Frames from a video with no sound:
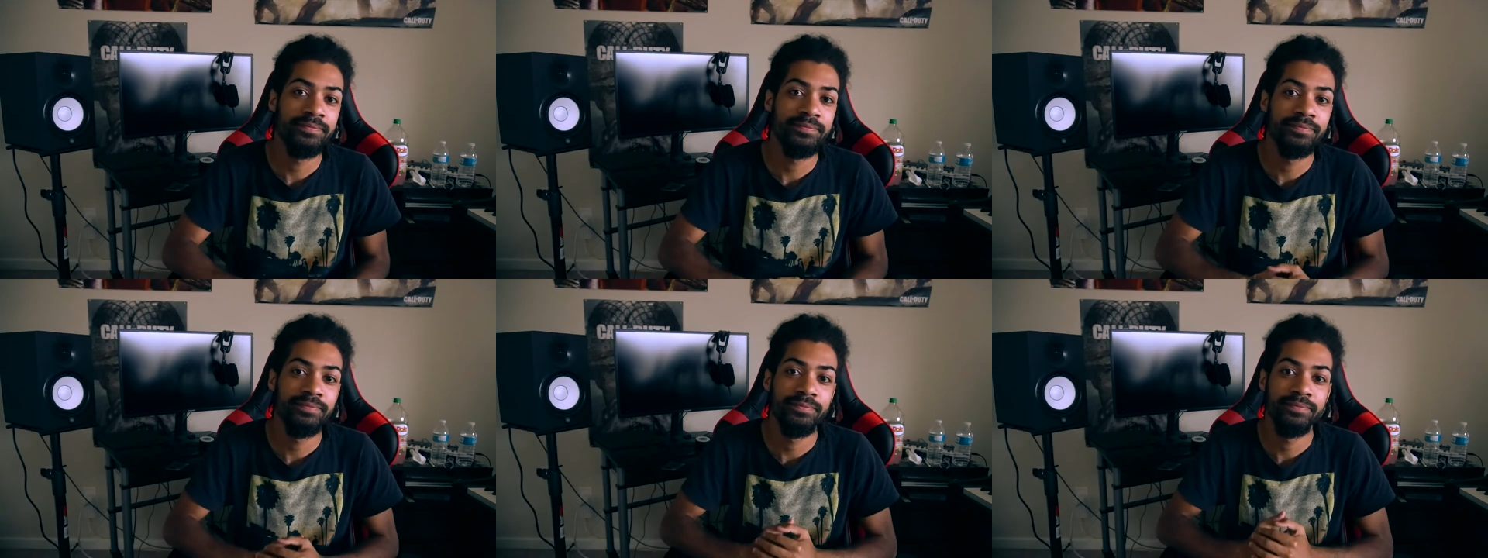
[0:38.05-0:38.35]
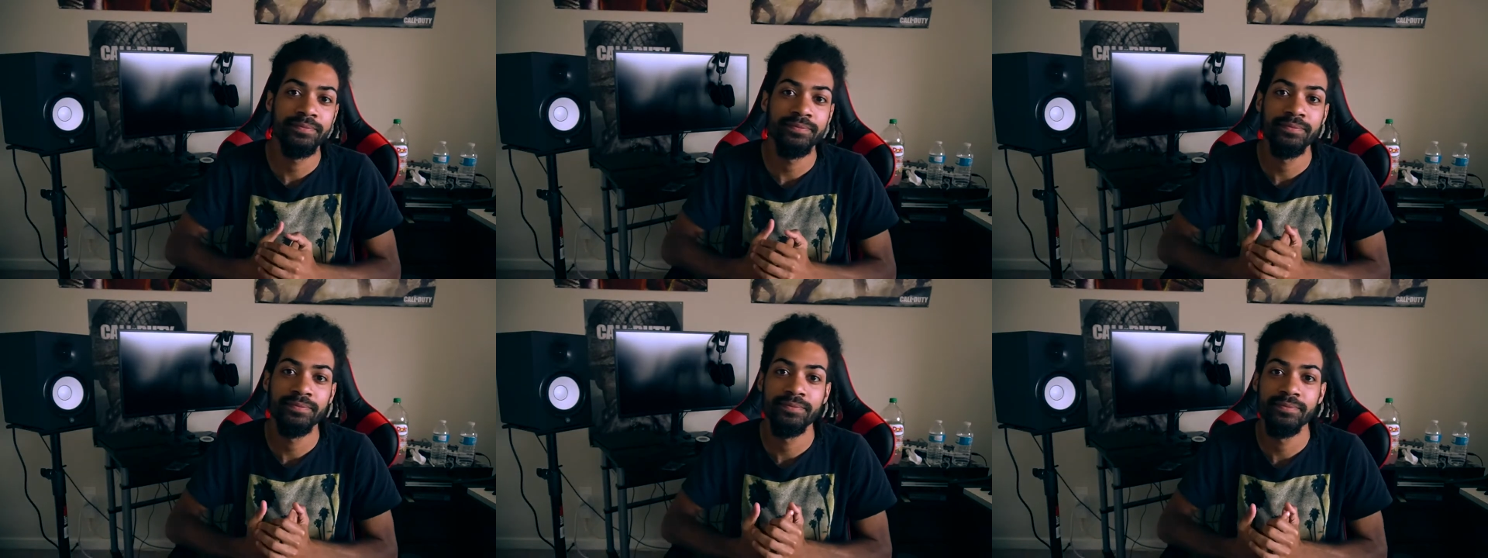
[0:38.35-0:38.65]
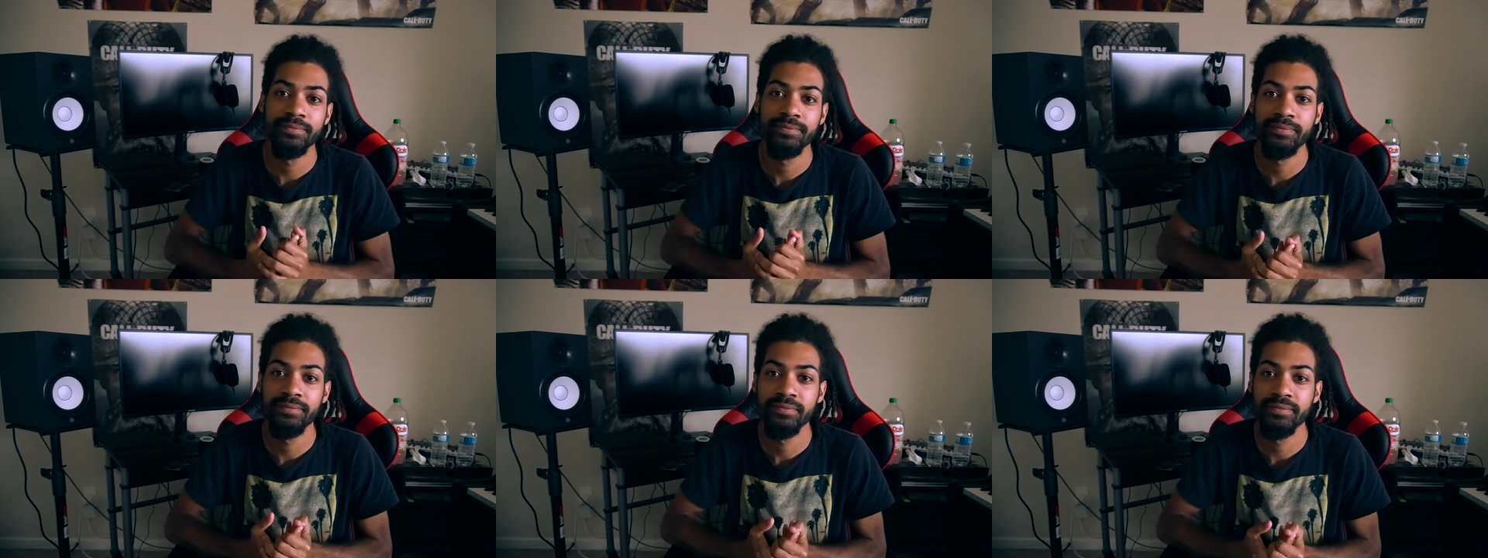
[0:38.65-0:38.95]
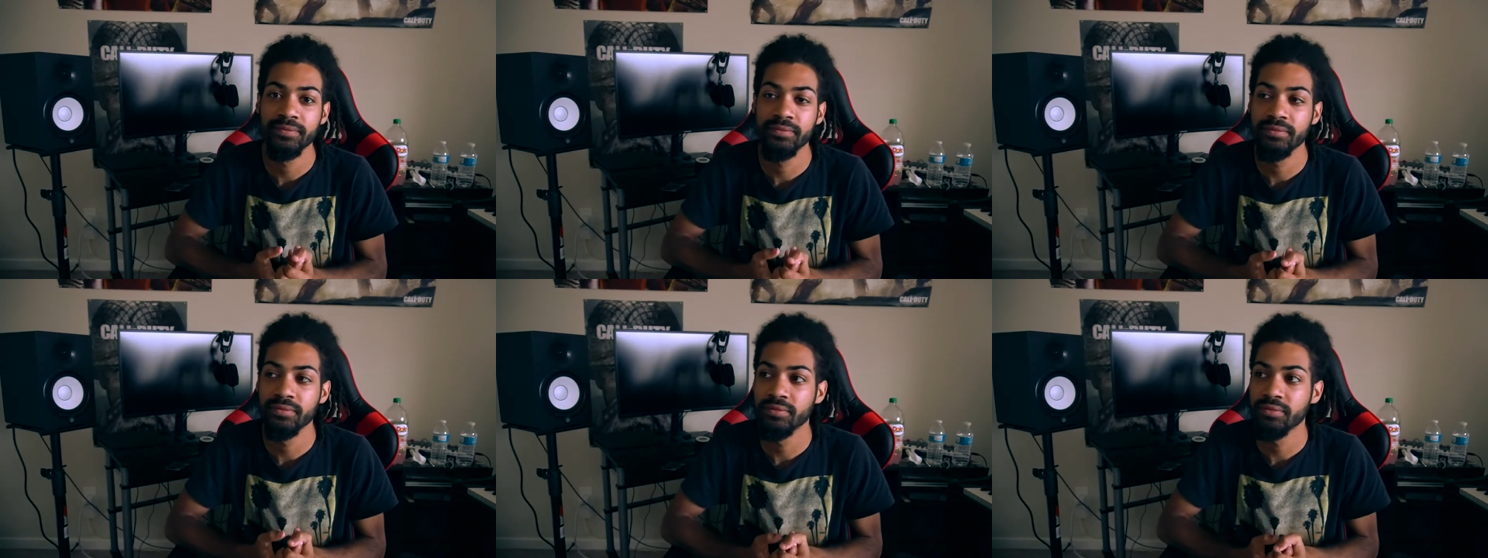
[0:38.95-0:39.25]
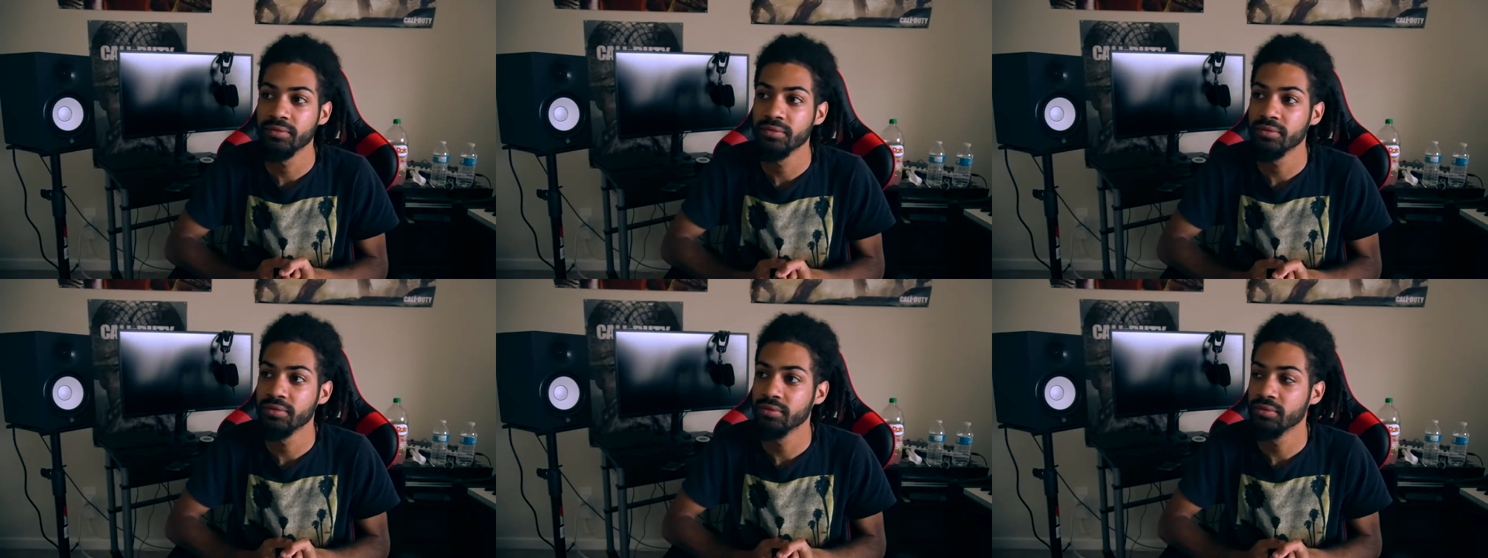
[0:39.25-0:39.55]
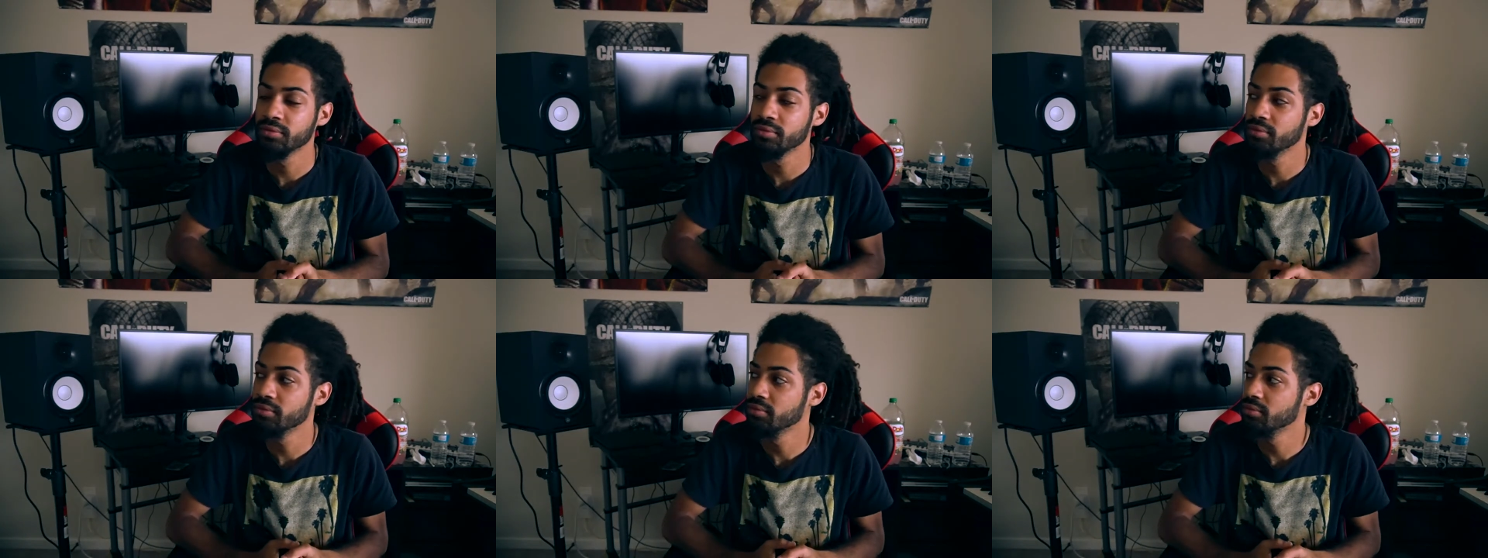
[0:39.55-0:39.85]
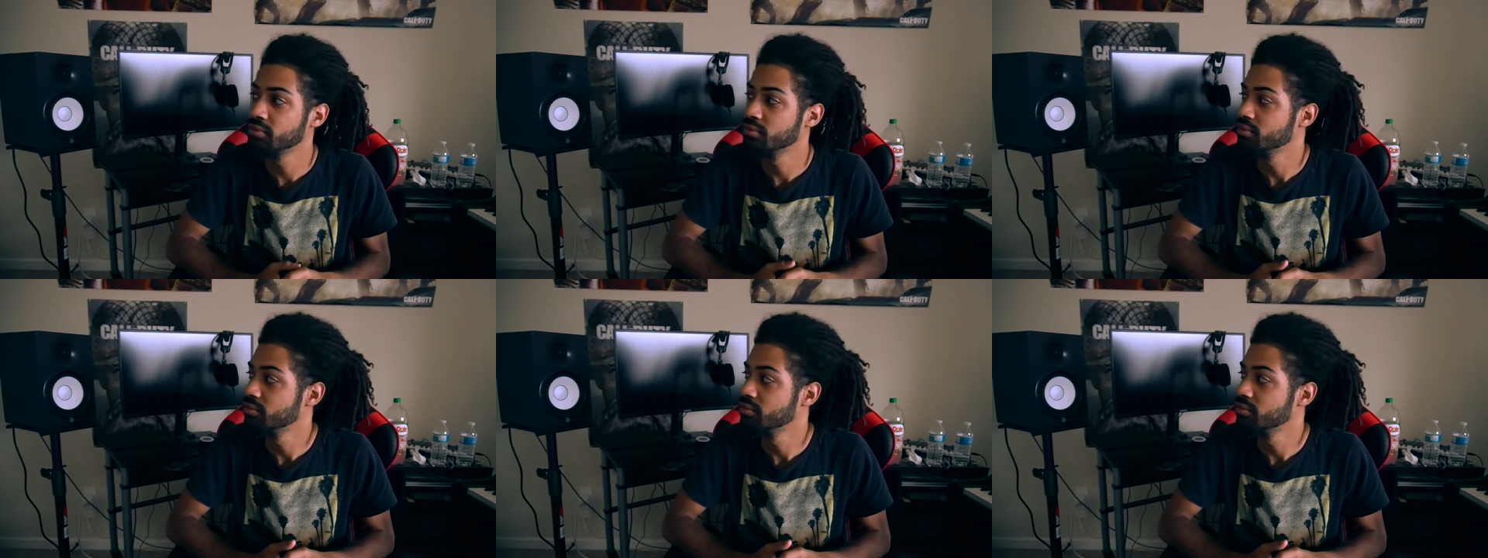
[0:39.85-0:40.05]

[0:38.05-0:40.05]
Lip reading: (silence)